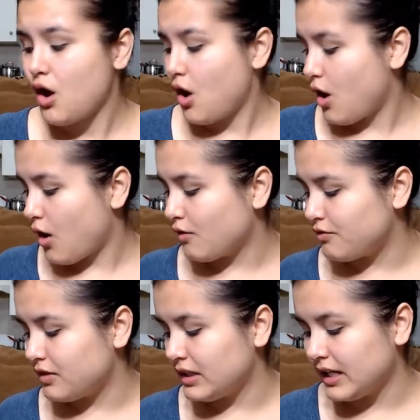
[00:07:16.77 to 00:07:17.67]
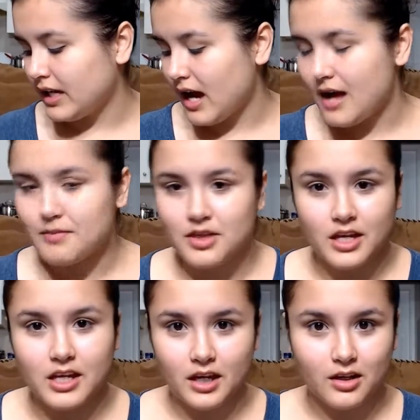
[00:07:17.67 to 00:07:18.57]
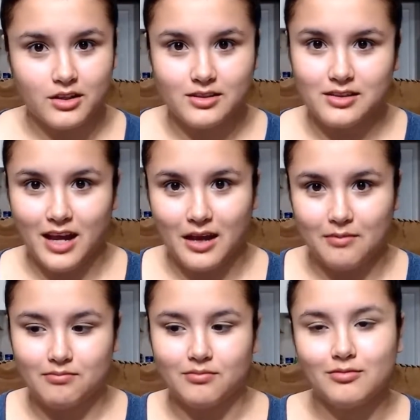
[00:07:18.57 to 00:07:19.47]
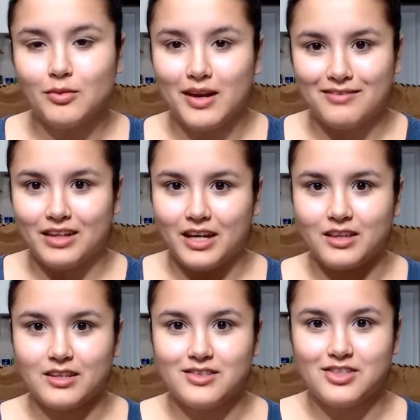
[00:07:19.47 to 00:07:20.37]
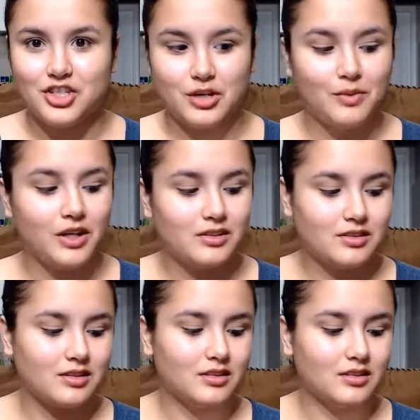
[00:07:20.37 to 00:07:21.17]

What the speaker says: Hopefully I'm thinking on the same wavelength as she was.